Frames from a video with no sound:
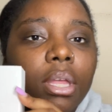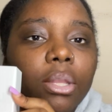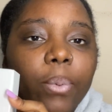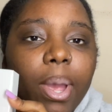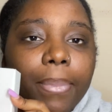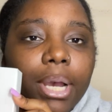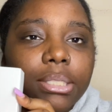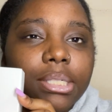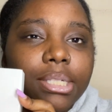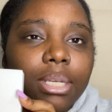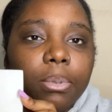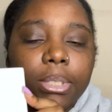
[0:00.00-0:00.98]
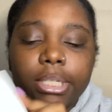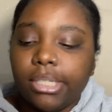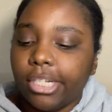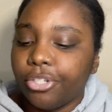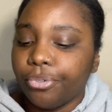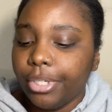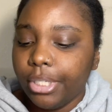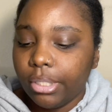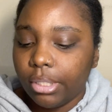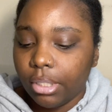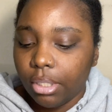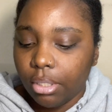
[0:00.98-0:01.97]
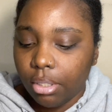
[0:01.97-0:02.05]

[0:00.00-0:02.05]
White box is labeled accessories.